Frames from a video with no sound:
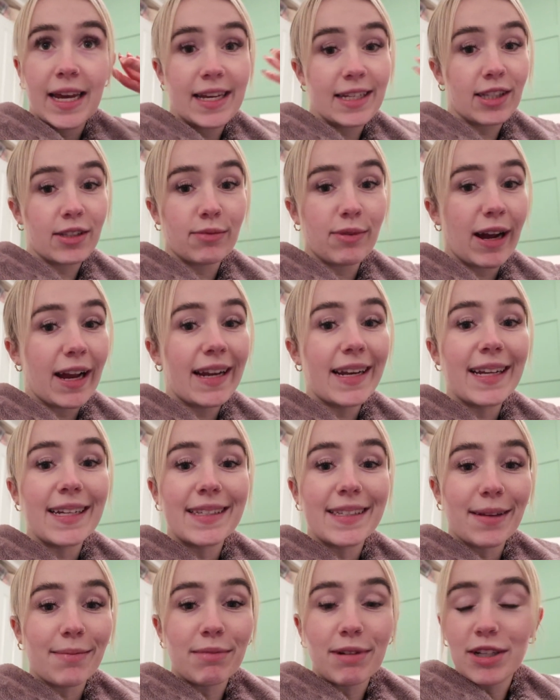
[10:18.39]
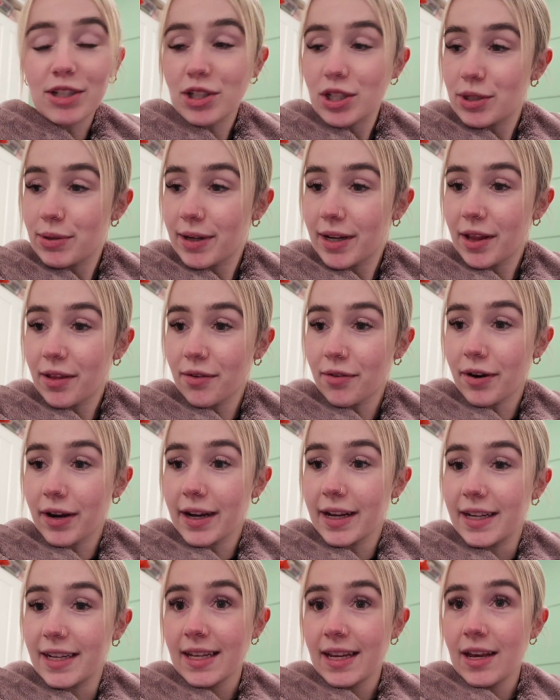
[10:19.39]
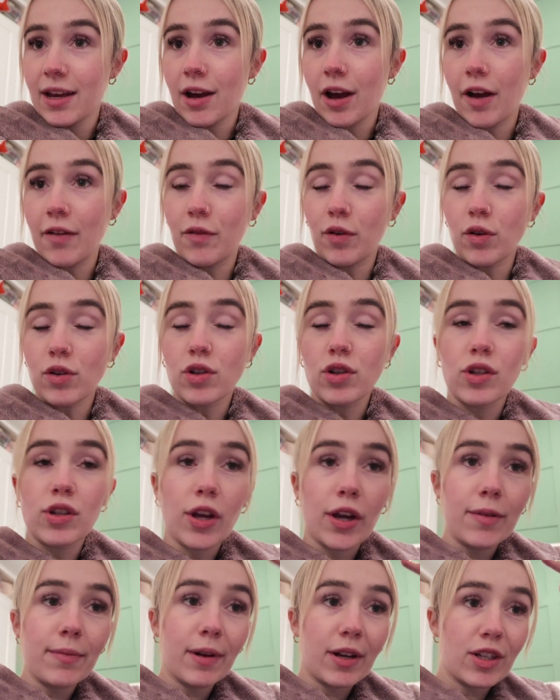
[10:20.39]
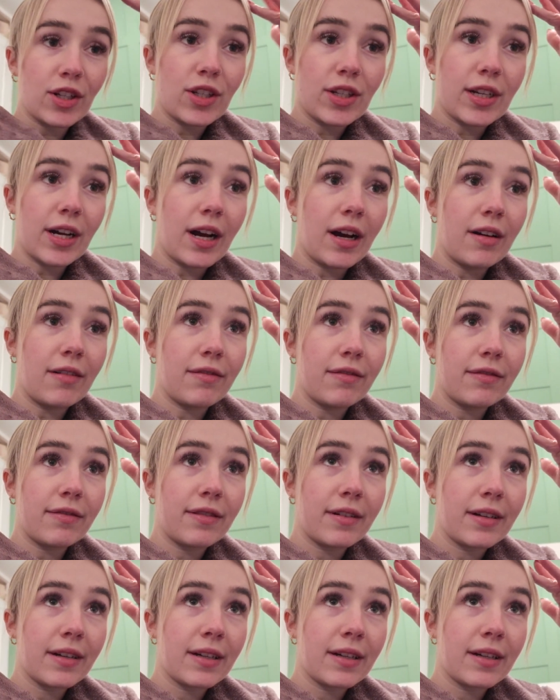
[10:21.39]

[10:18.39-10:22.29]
the way it is. I'm literally 23. I've got so much stuff.